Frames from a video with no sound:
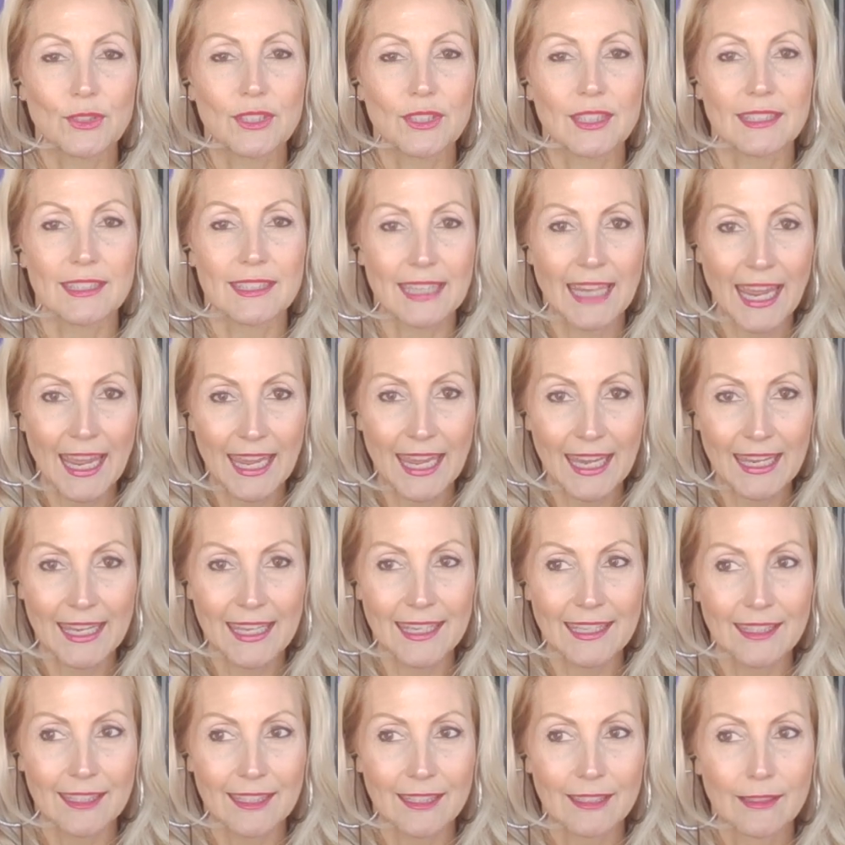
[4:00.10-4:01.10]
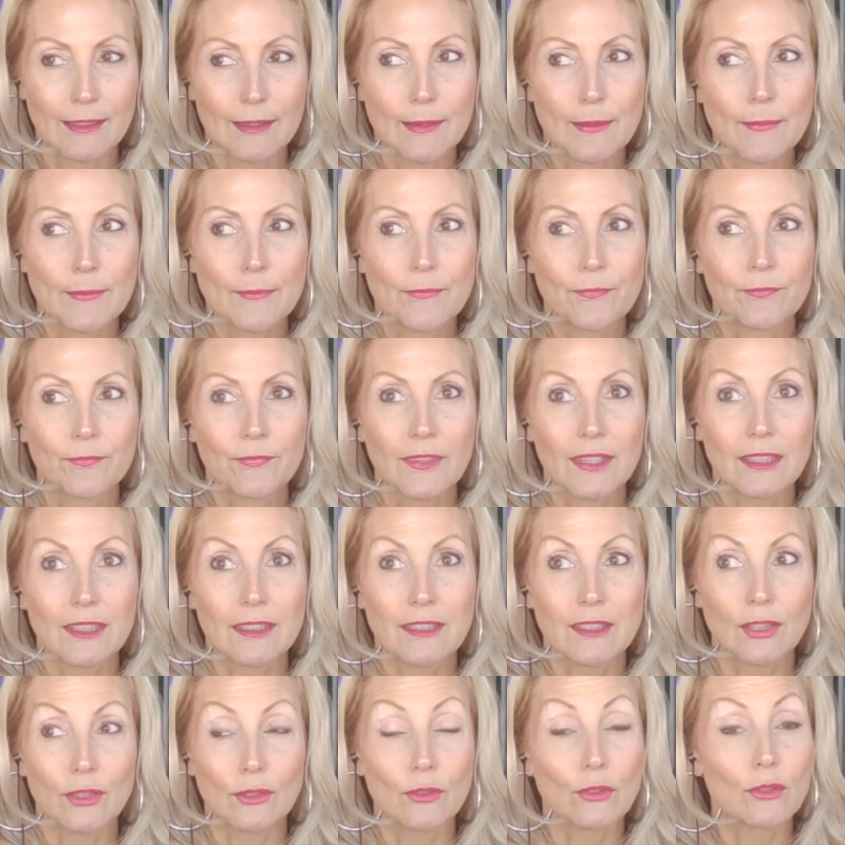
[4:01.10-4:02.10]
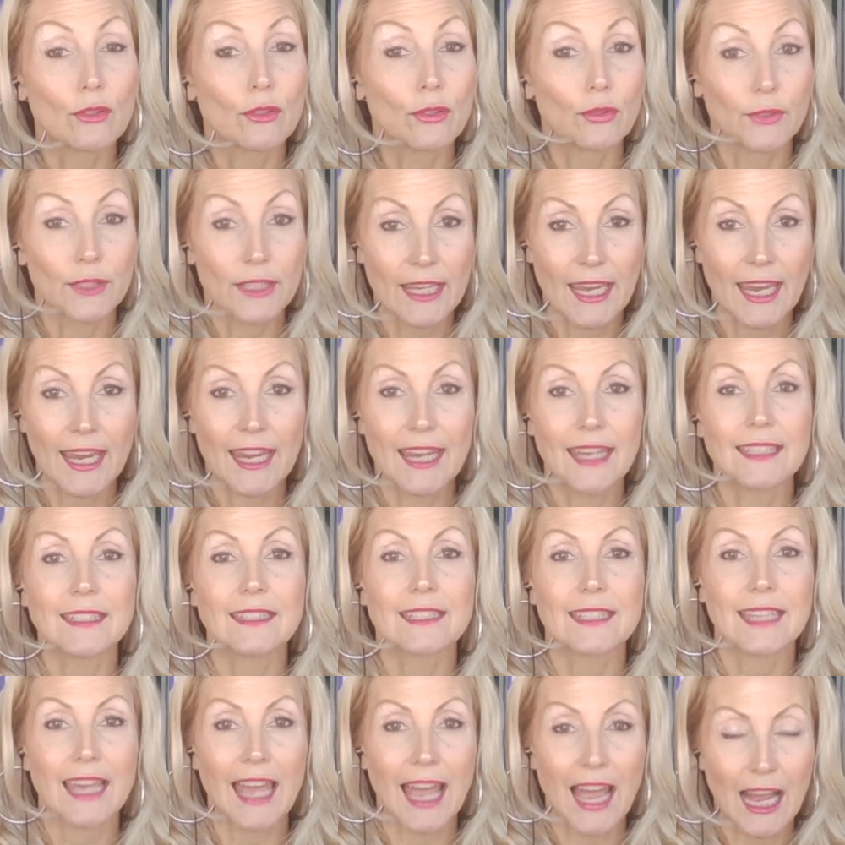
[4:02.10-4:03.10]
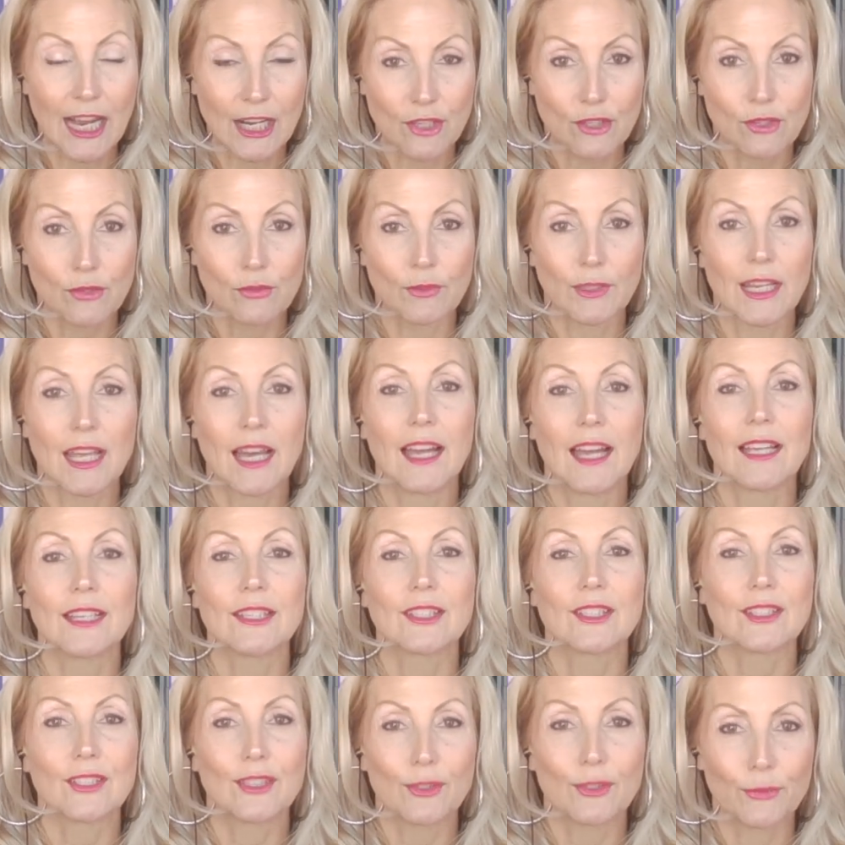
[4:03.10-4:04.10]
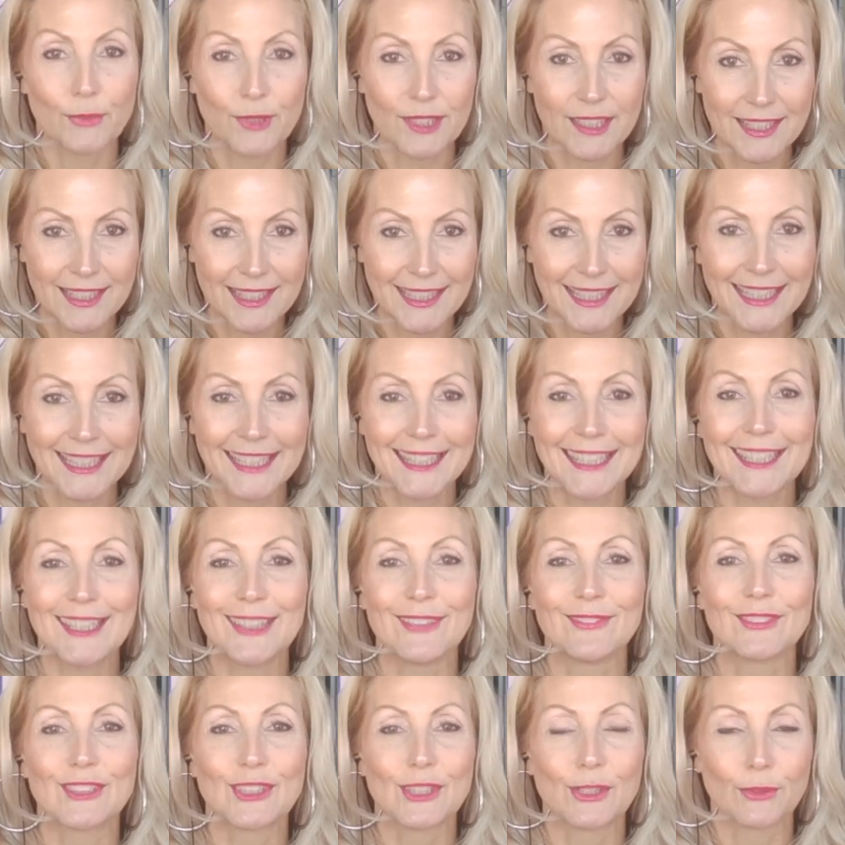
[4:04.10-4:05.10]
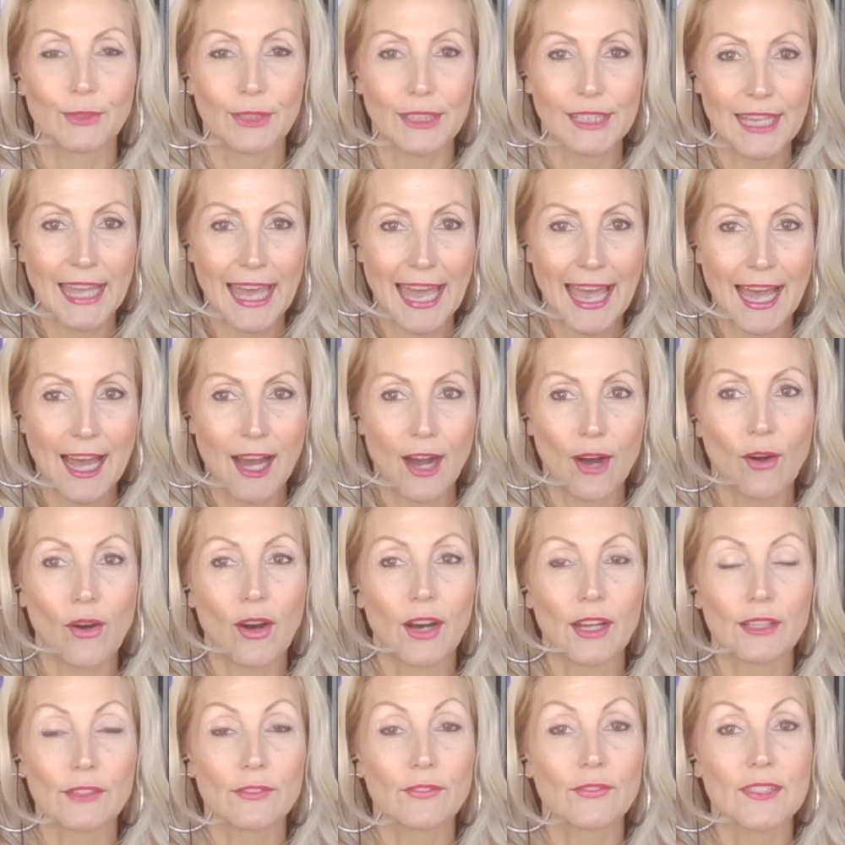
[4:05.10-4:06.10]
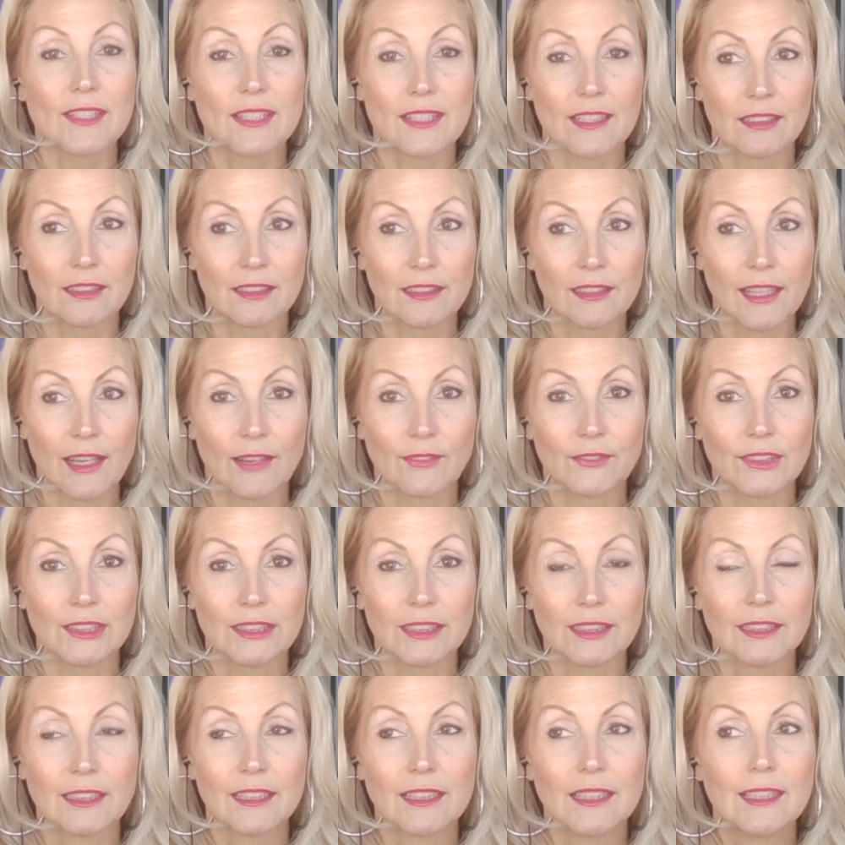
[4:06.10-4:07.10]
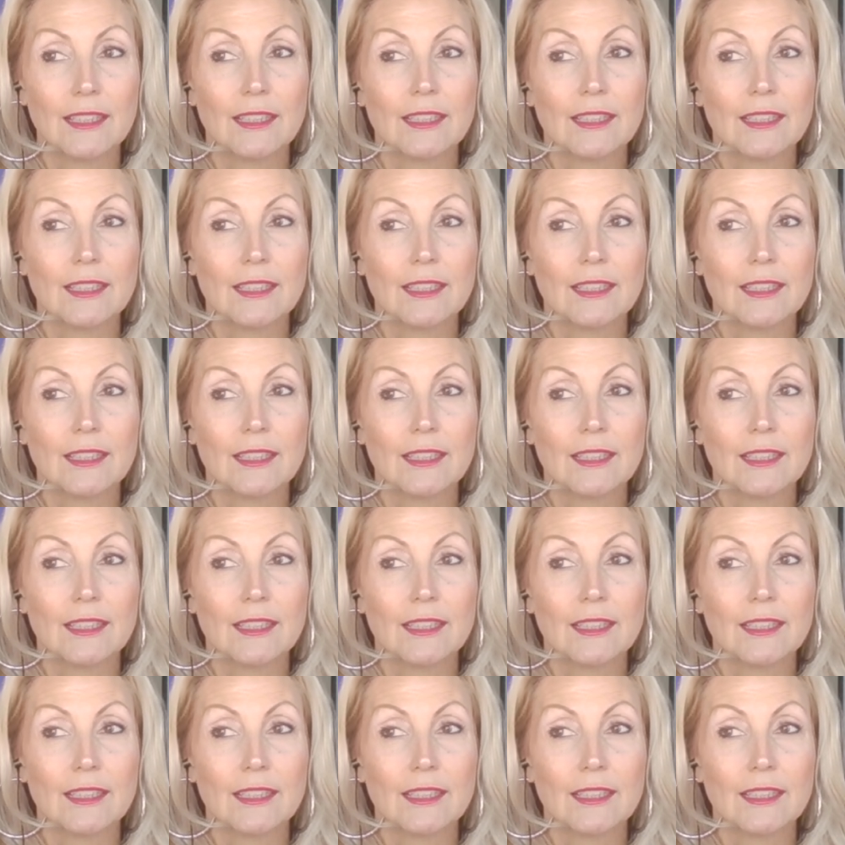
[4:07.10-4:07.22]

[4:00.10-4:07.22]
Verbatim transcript: to take, to create, to actualize, to receive, to allow on a physical level,